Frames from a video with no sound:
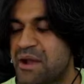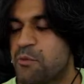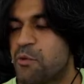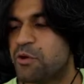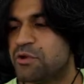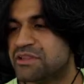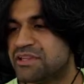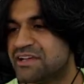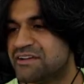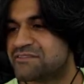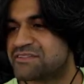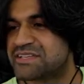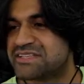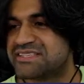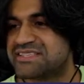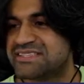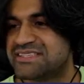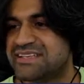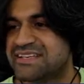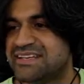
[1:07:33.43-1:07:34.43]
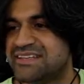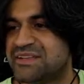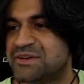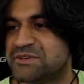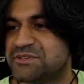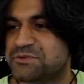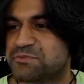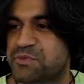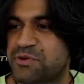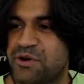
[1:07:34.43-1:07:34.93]
won't live to see
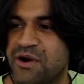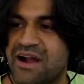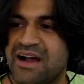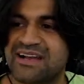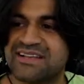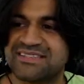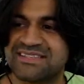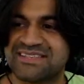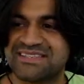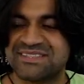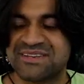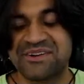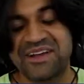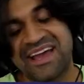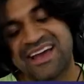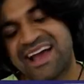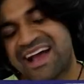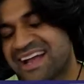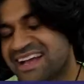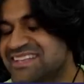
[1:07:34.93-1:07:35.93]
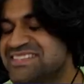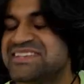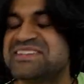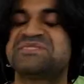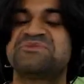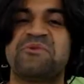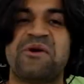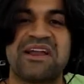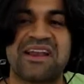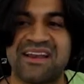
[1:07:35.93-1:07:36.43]
those prizes. Okay, I guess that's
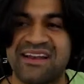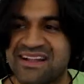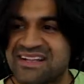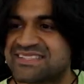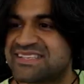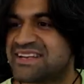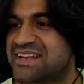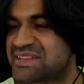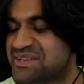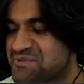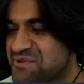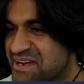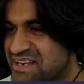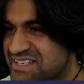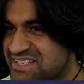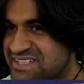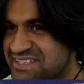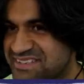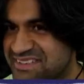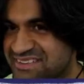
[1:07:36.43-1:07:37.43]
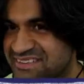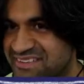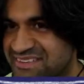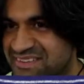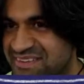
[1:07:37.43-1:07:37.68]
another way to